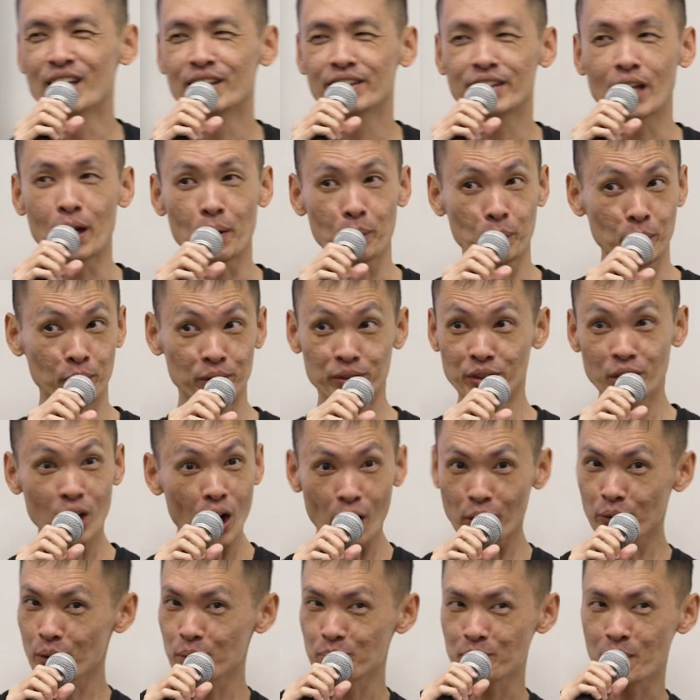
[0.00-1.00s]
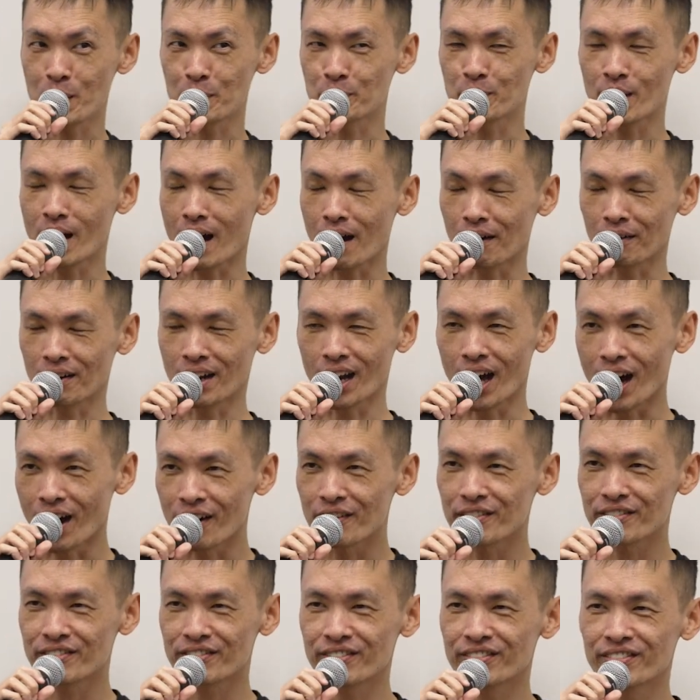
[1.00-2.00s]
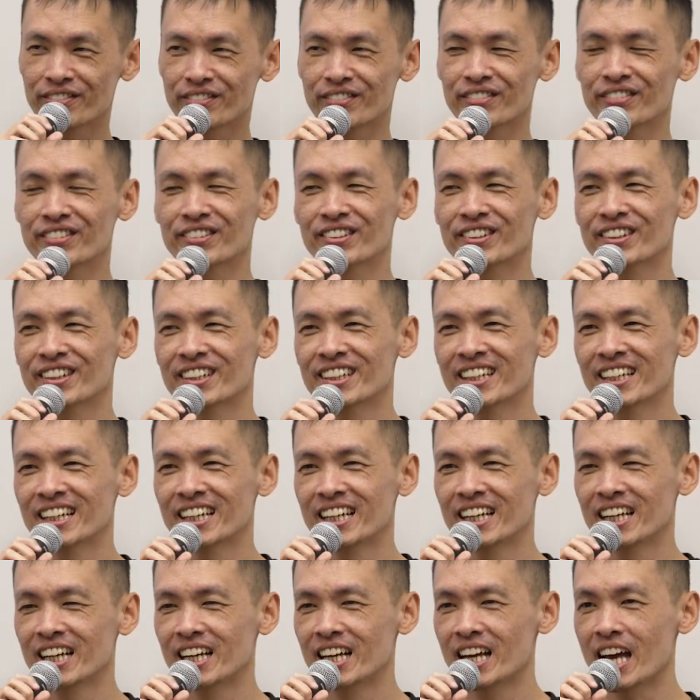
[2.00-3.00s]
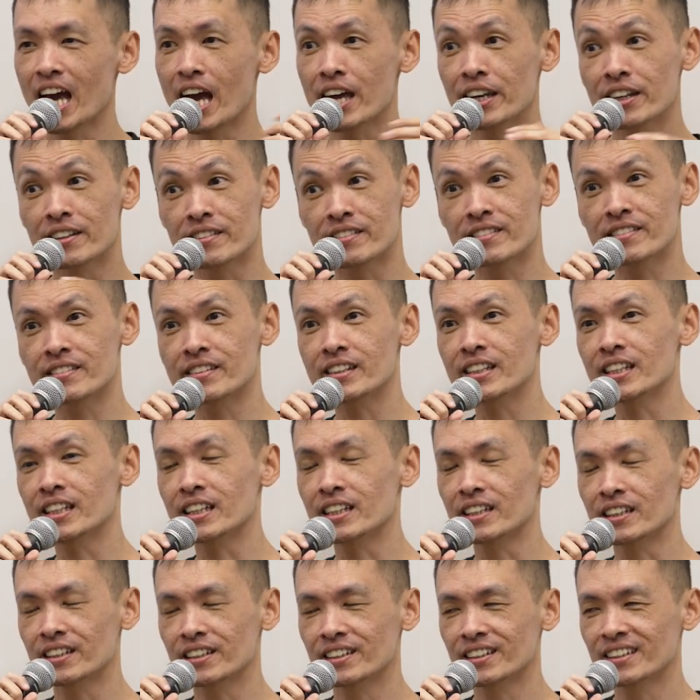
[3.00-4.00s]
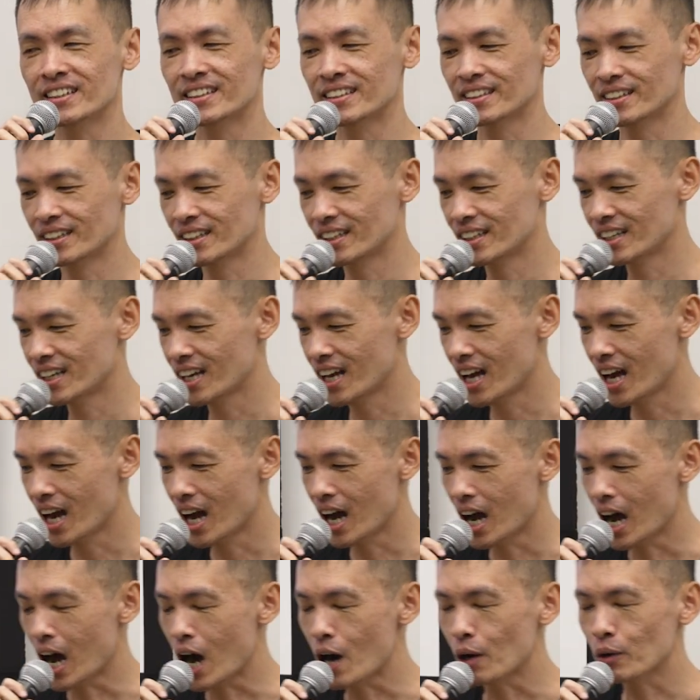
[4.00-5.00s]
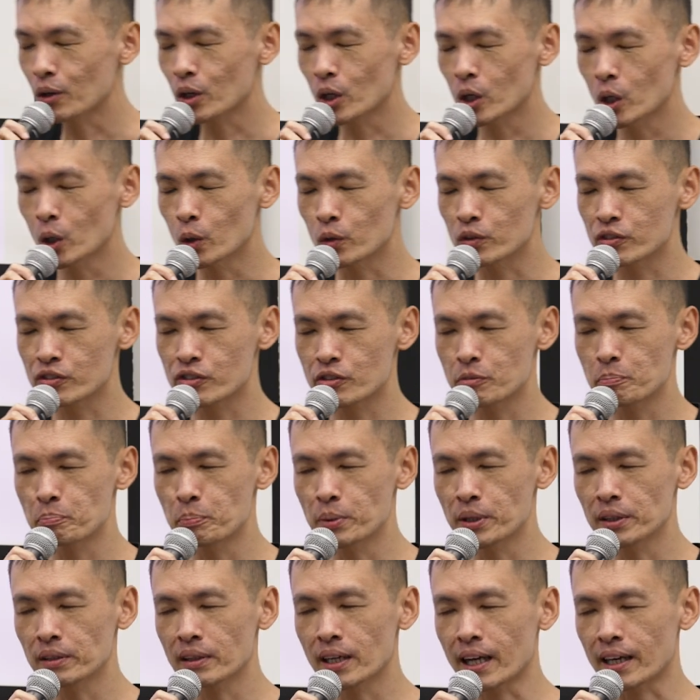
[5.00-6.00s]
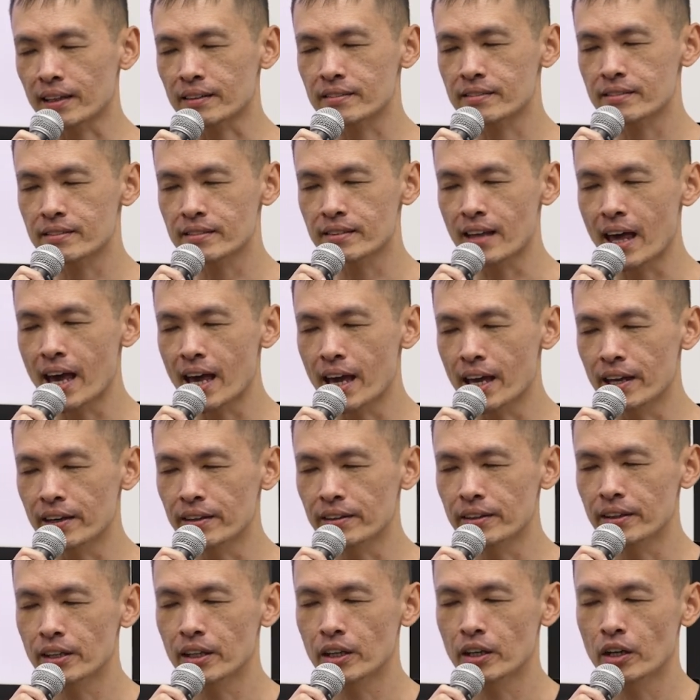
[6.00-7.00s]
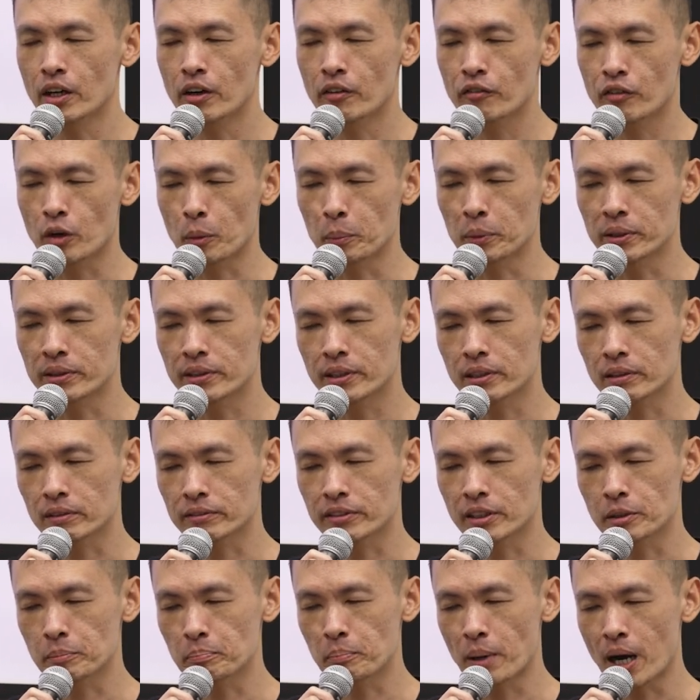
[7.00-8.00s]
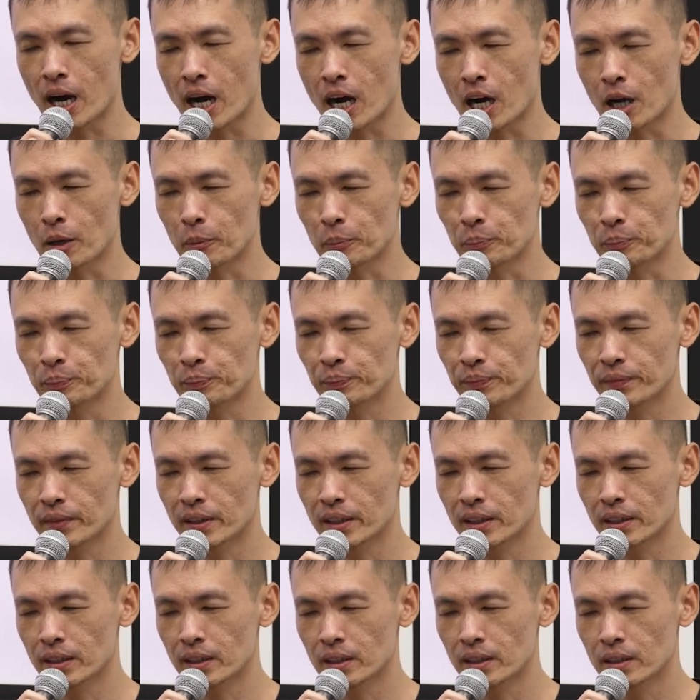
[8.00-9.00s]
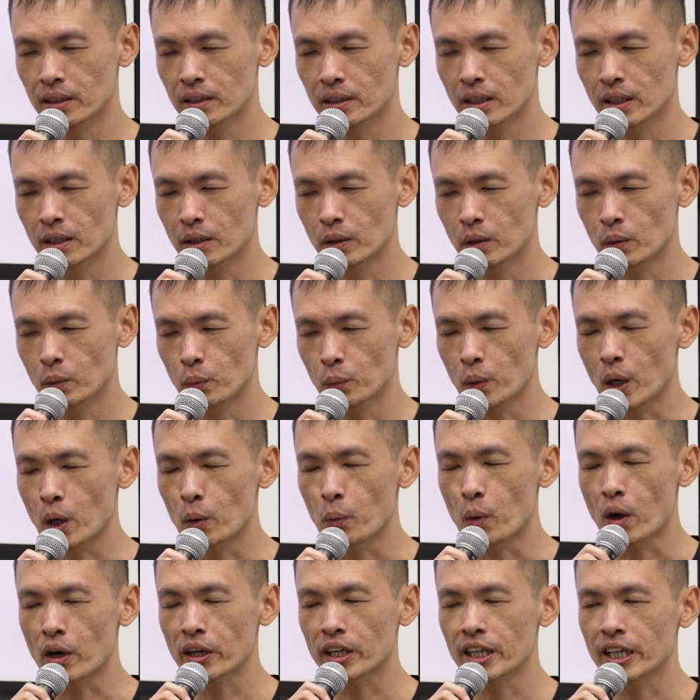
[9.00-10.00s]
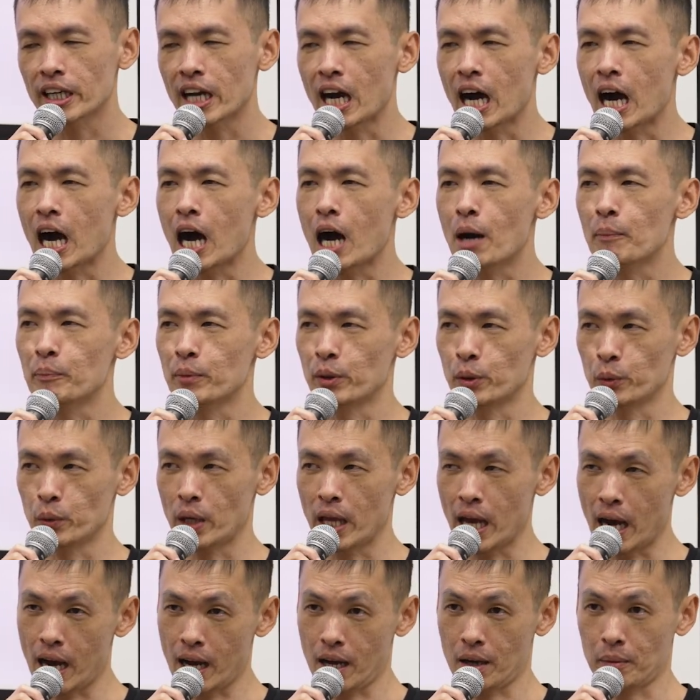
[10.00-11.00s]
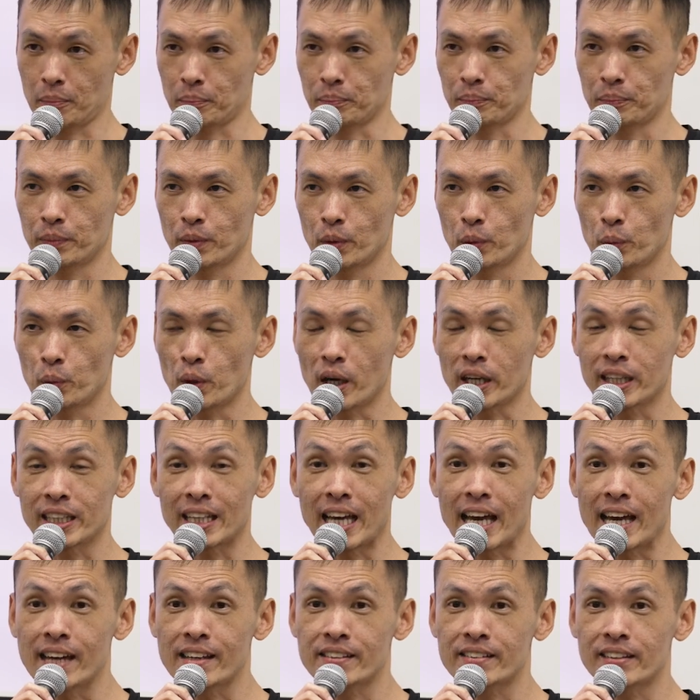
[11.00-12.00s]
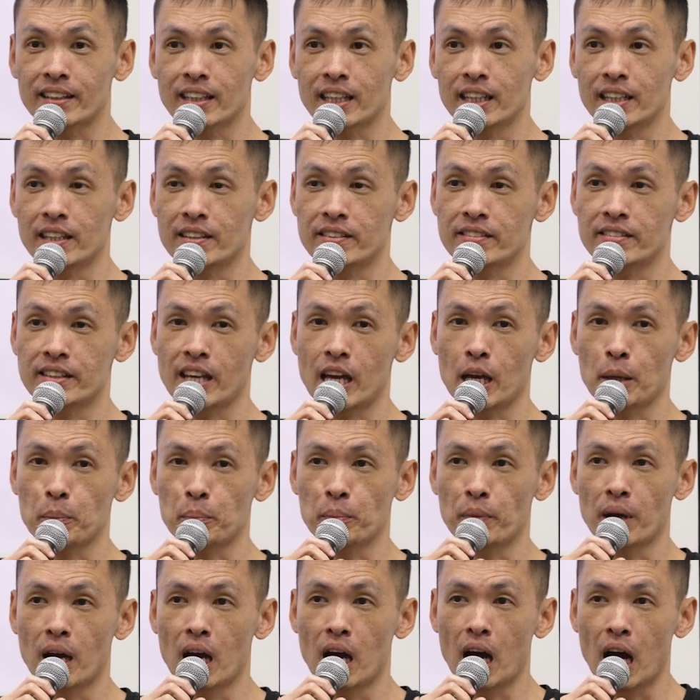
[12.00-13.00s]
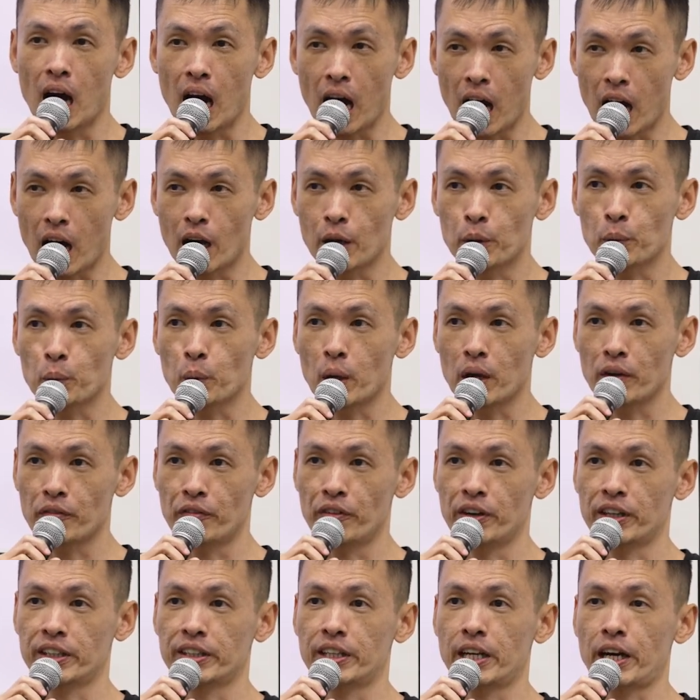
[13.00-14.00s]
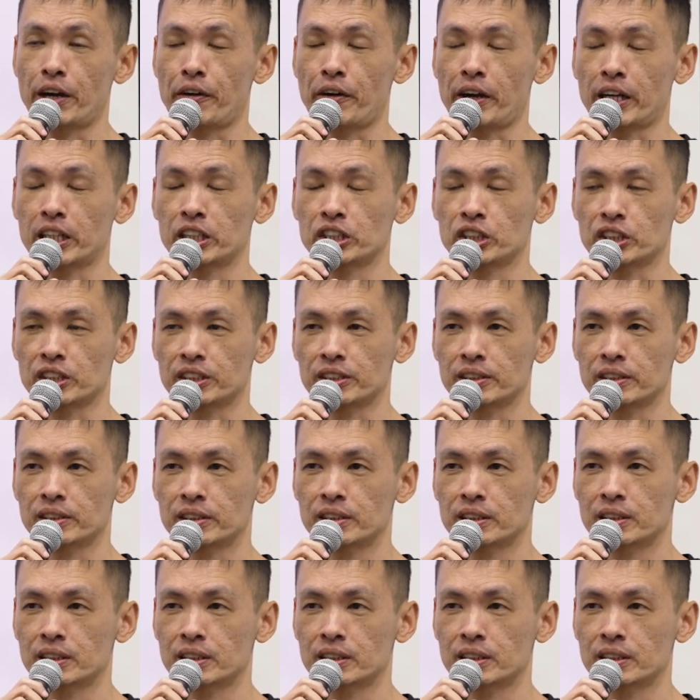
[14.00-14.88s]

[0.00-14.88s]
that will not remember our love, and the sea. Our clothes spill like sand from a tilted palm. We are walking arm in arm. We are gazing in the same unwavering direction.